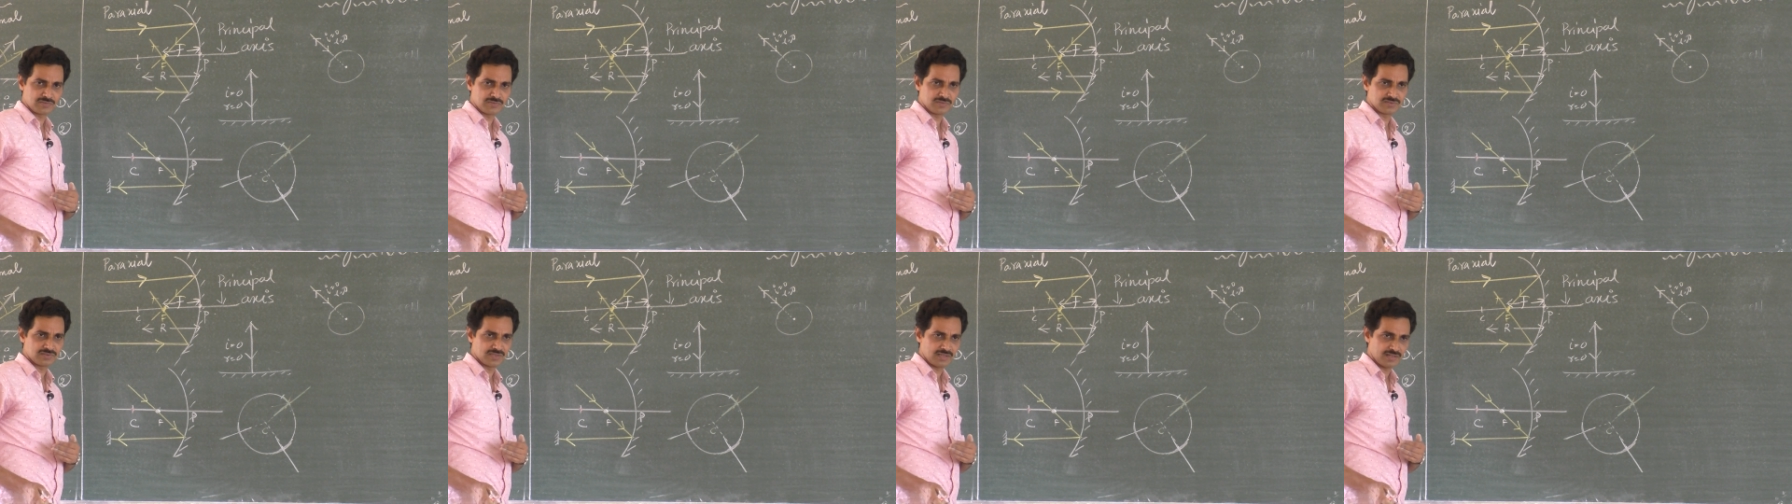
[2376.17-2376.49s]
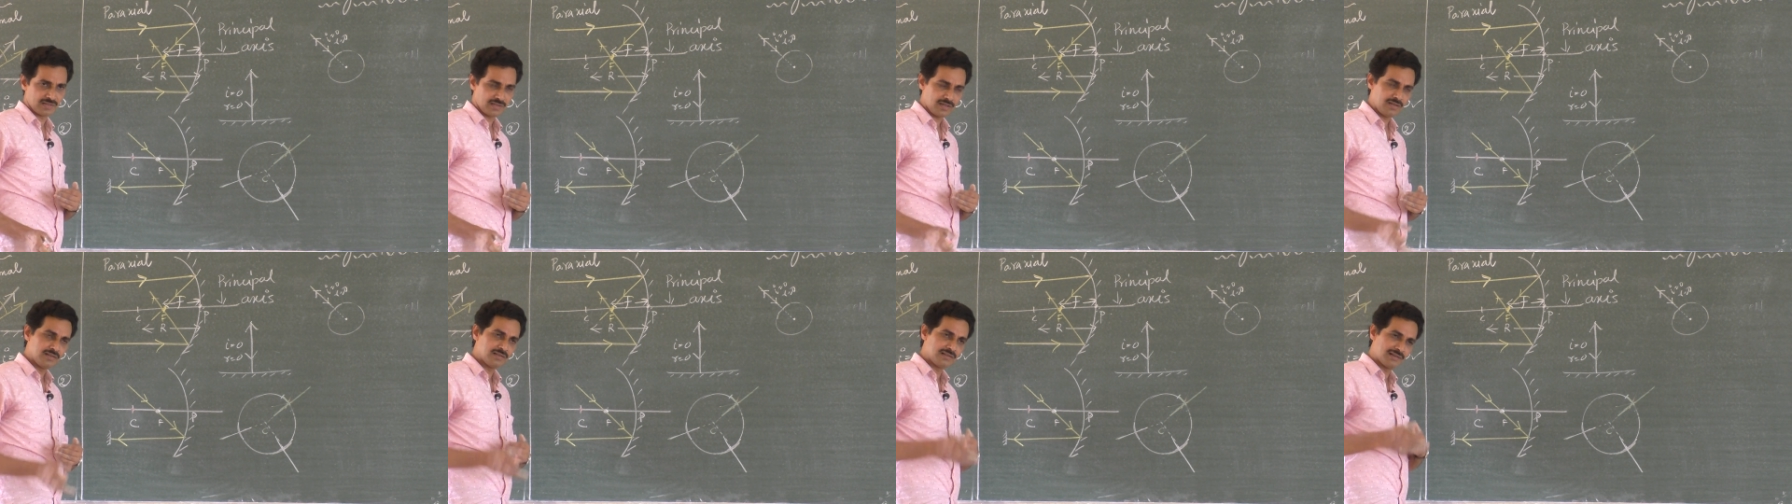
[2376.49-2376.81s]
through the
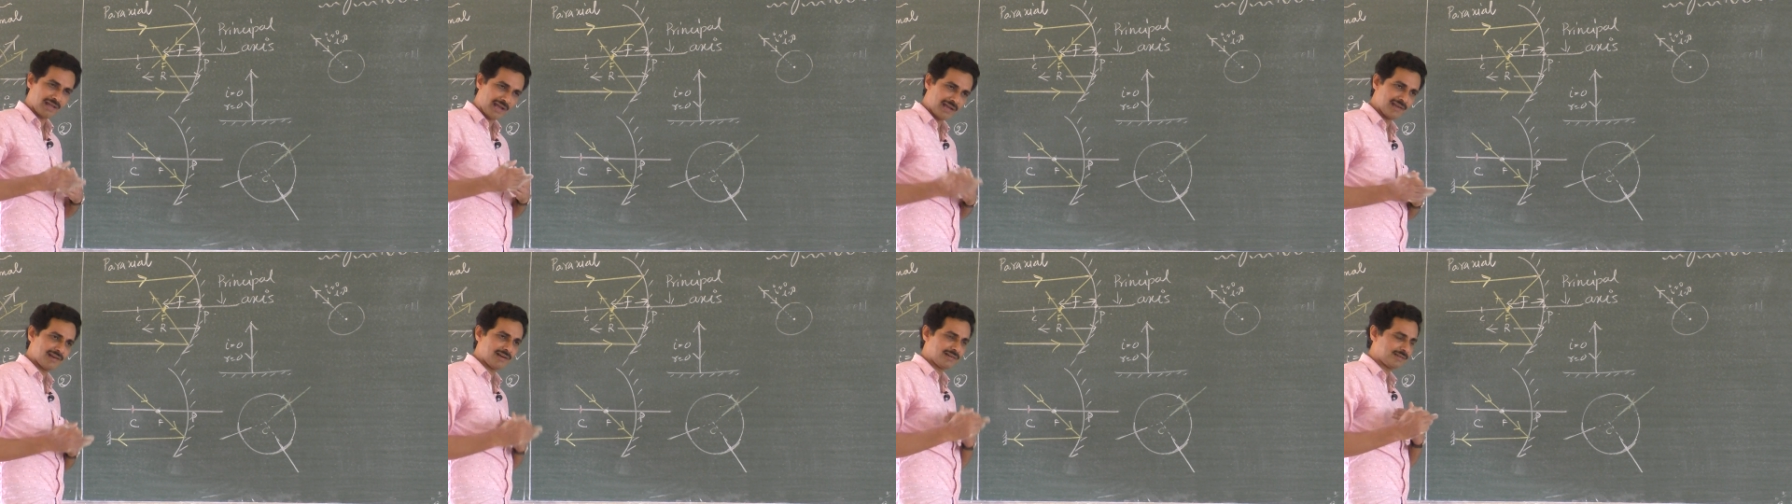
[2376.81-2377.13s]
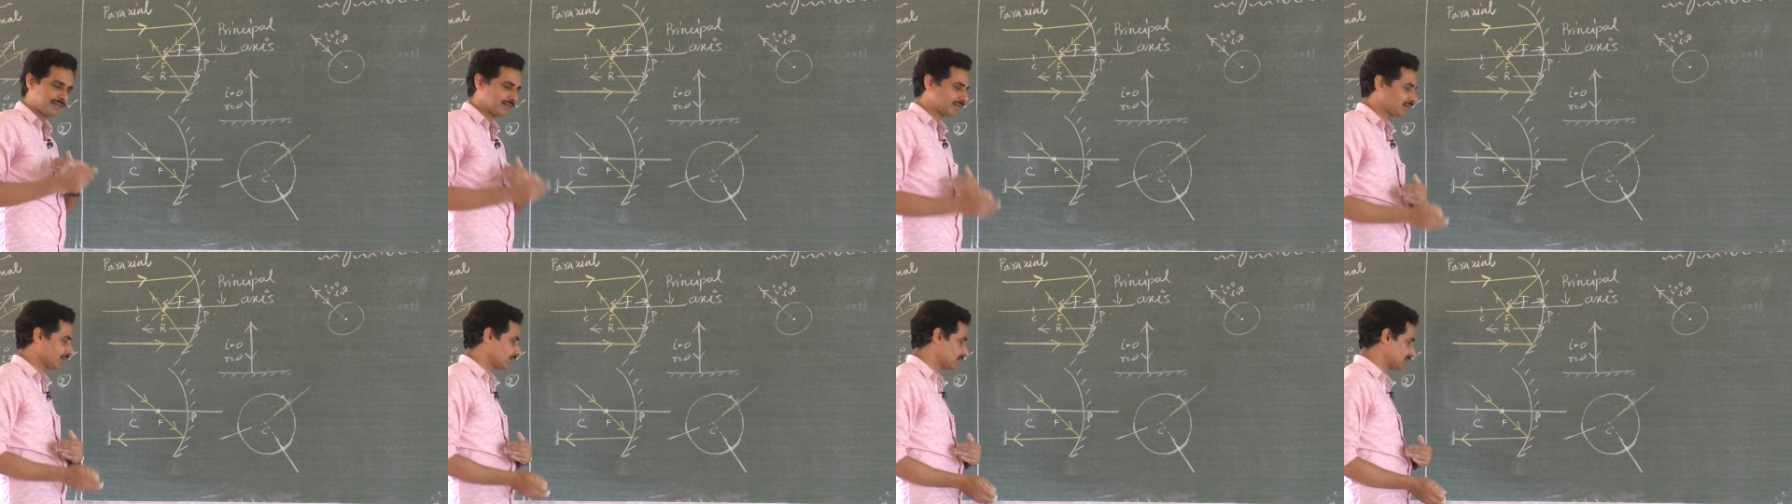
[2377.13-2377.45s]
center,
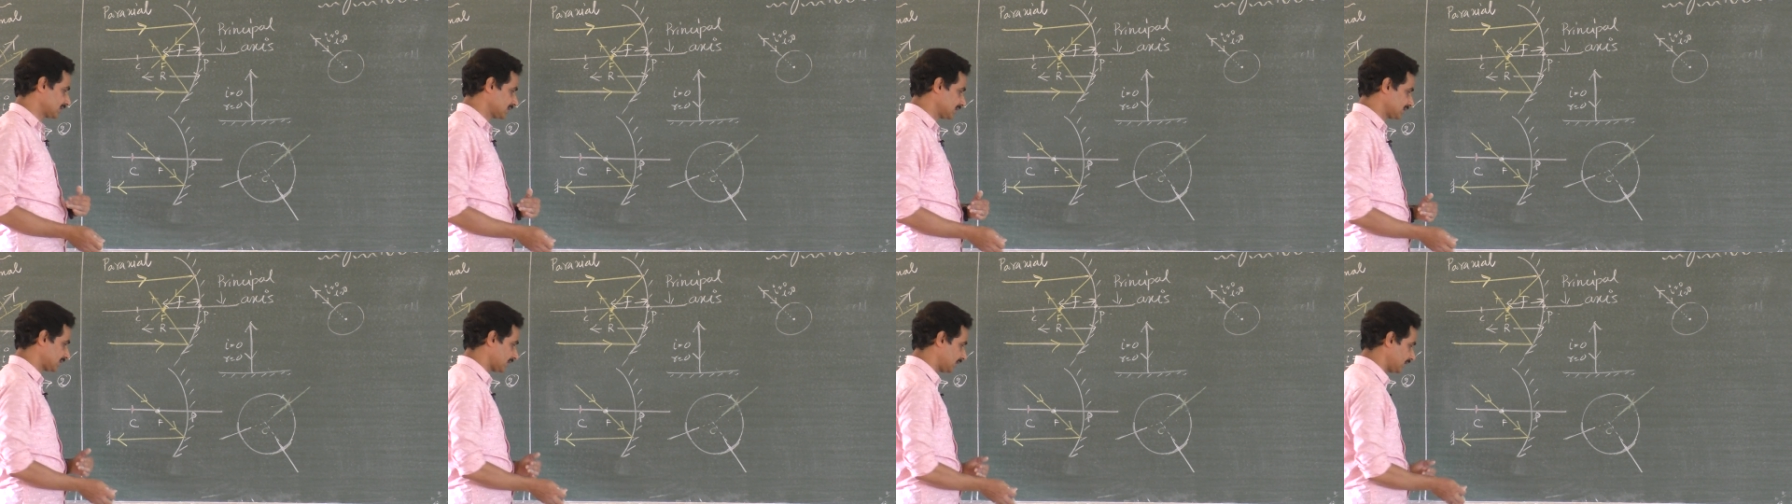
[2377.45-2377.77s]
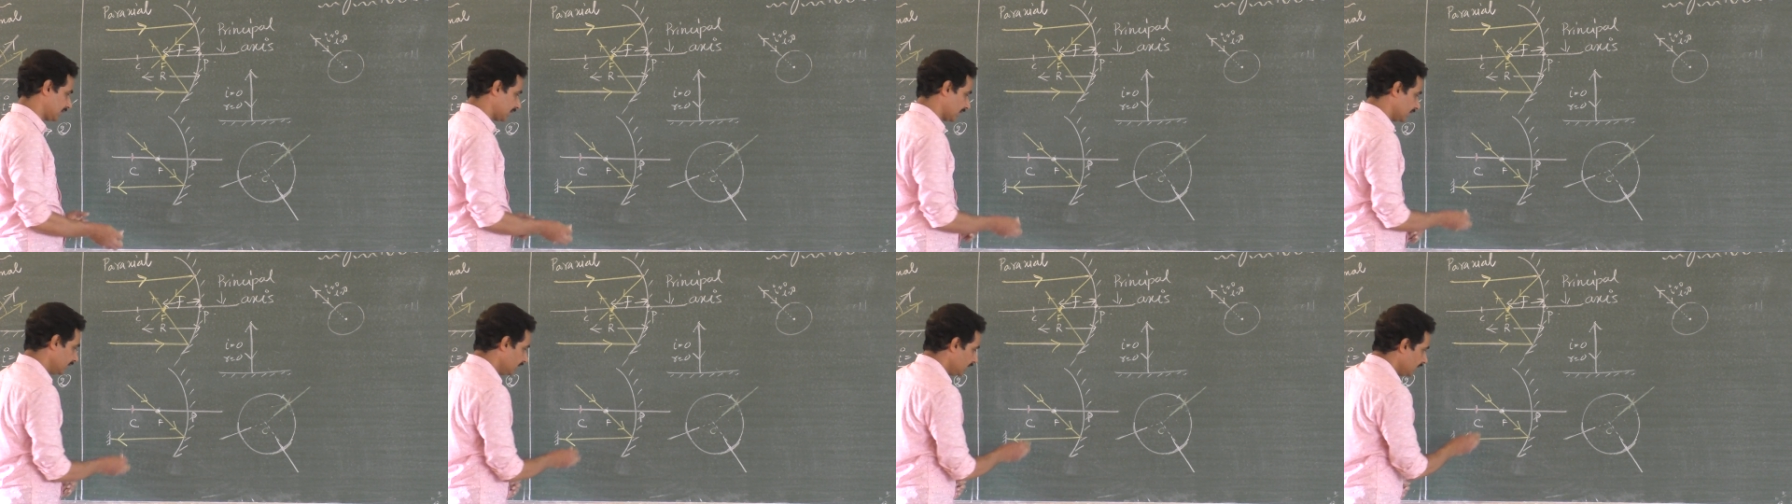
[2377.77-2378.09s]
directed towards the
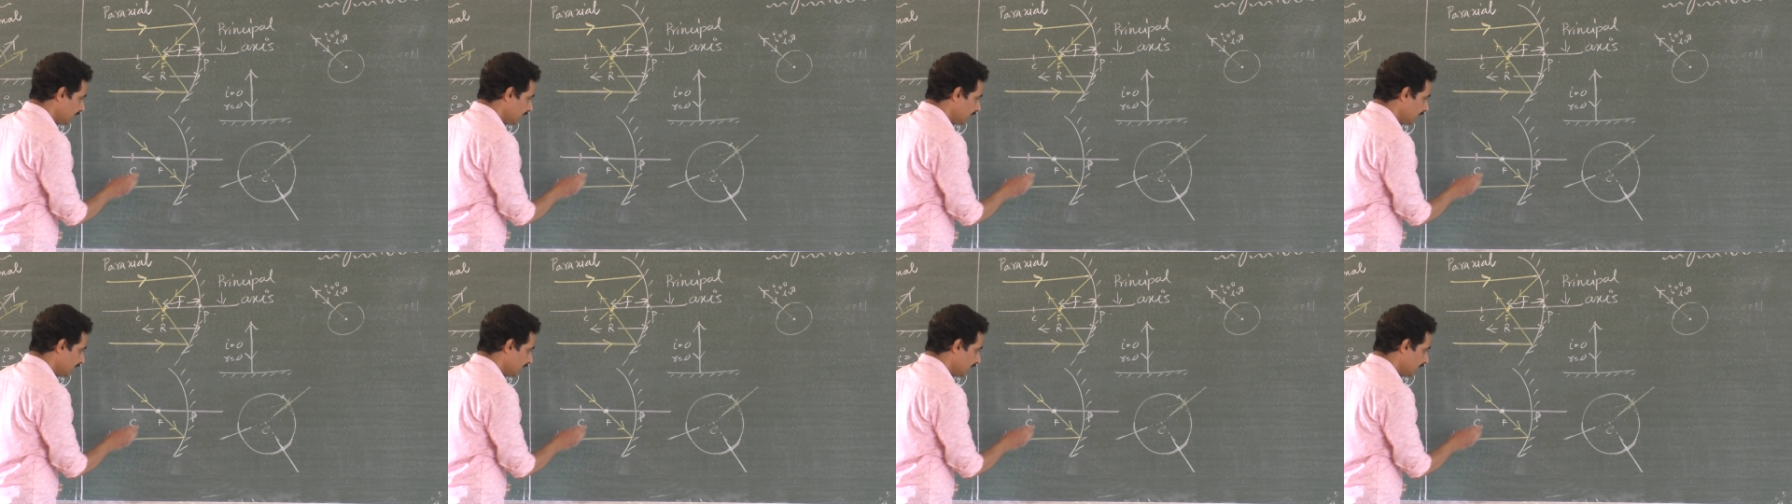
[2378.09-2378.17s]
center.